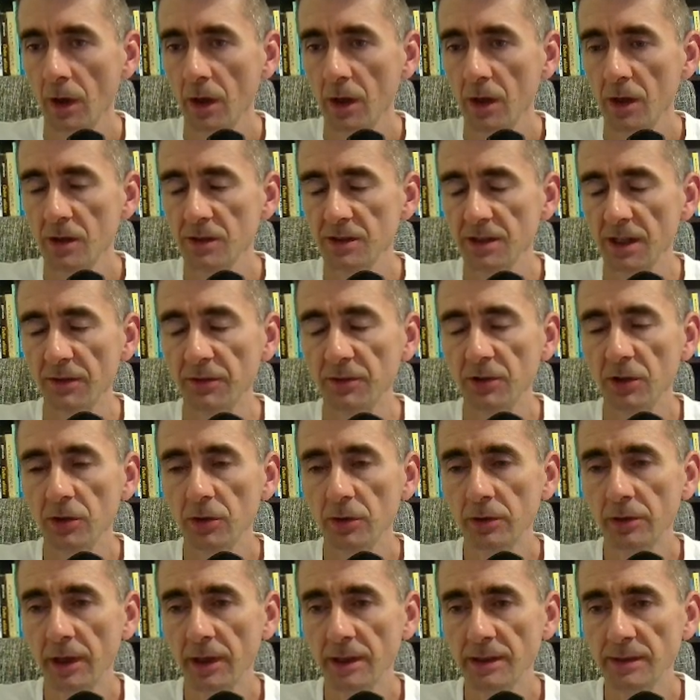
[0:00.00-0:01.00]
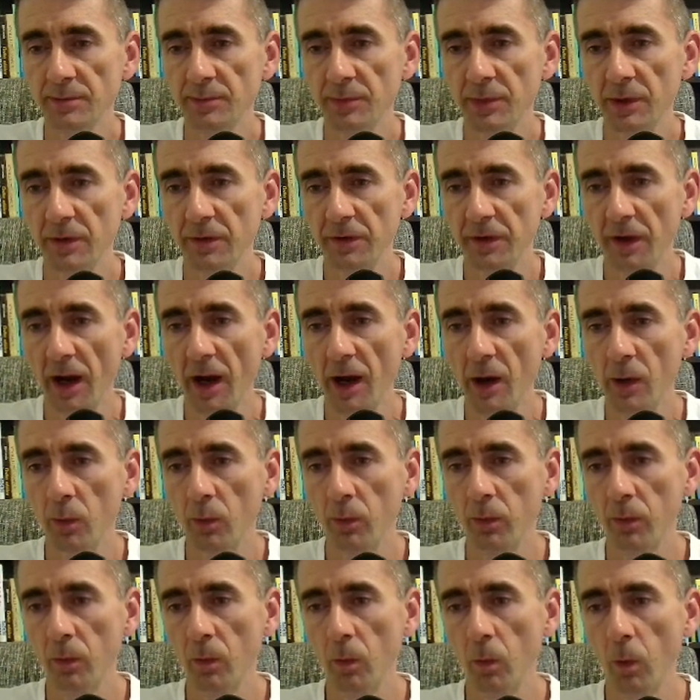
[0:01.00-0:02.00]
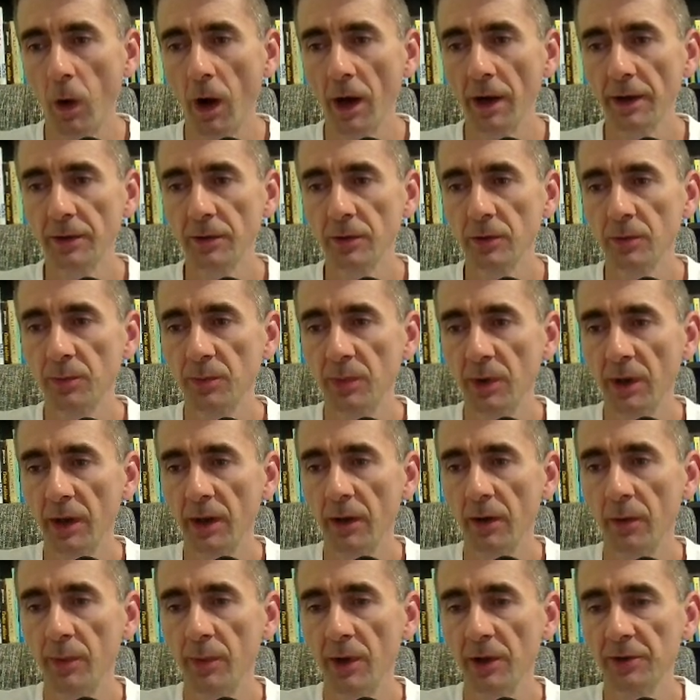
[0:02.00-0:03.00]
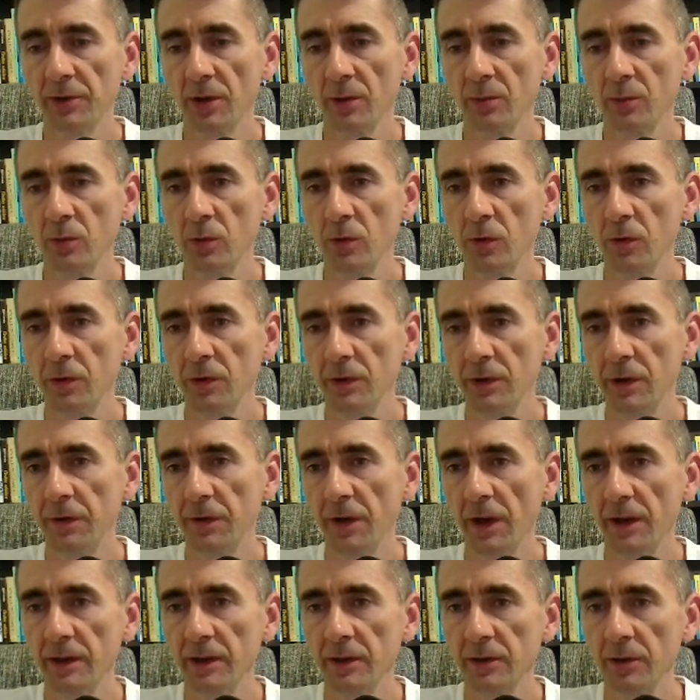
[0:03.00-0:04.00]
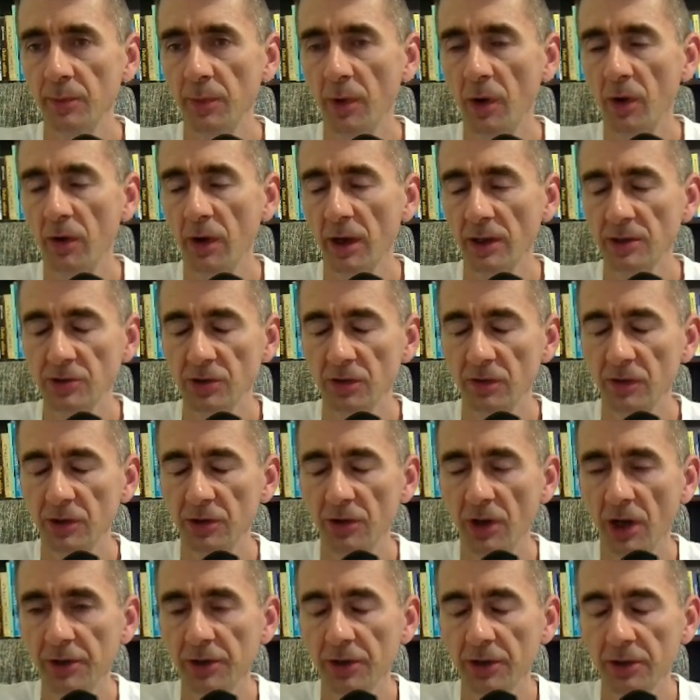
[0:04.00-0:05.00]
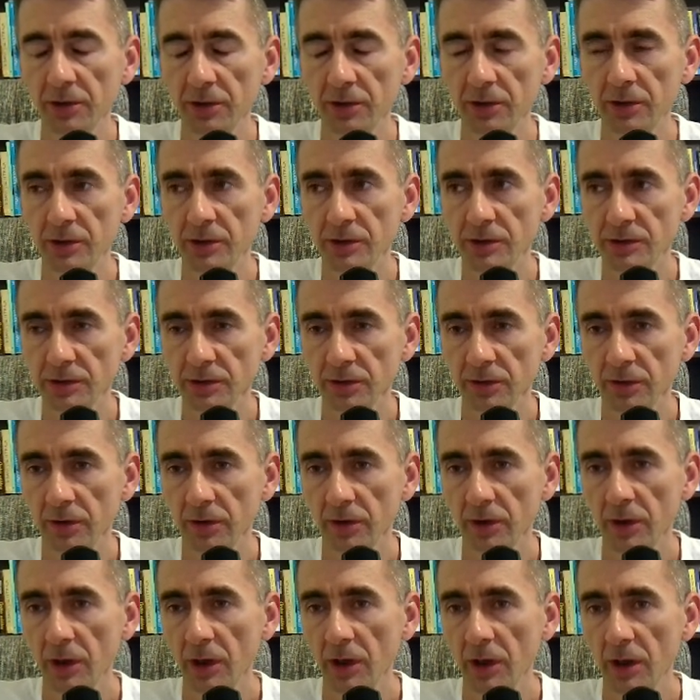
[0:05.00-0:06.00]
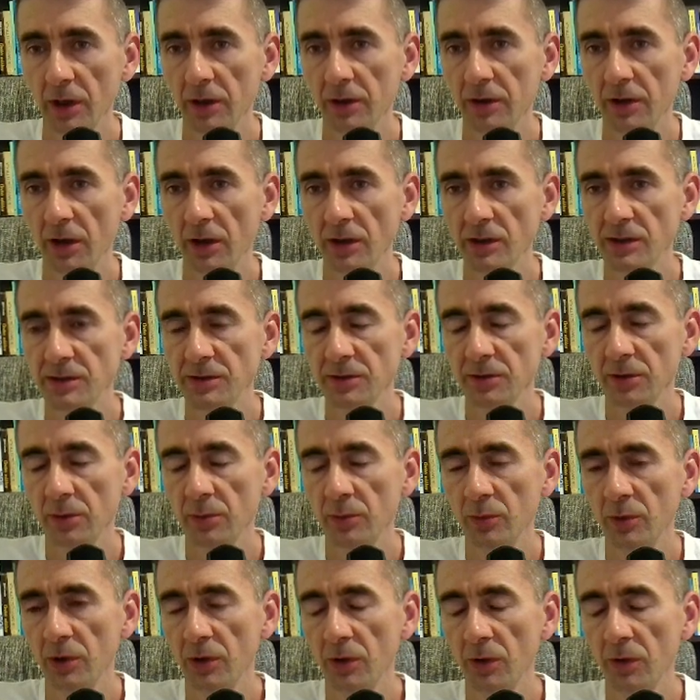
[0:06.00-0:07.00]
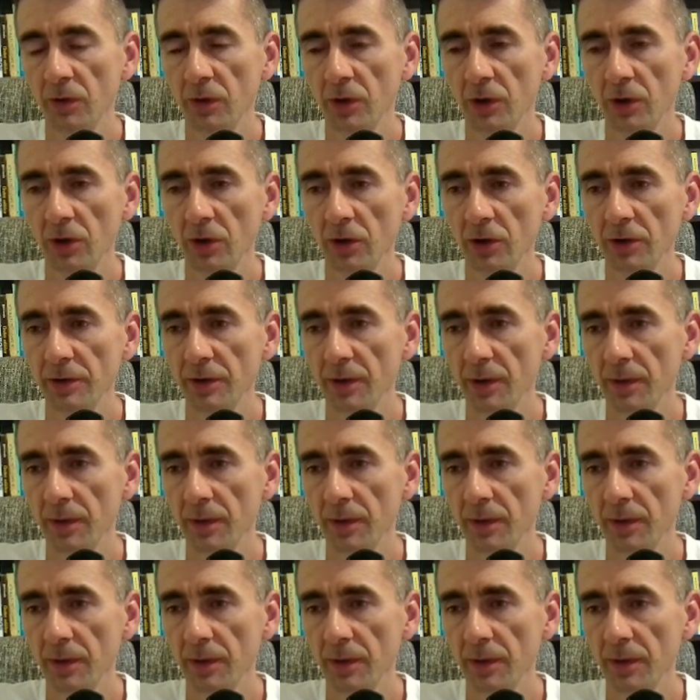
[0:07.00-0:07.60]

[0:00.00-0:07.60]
So after rook takes b5, white could play a better move, defending the pawn actually with the other rook, so now it's no more overload.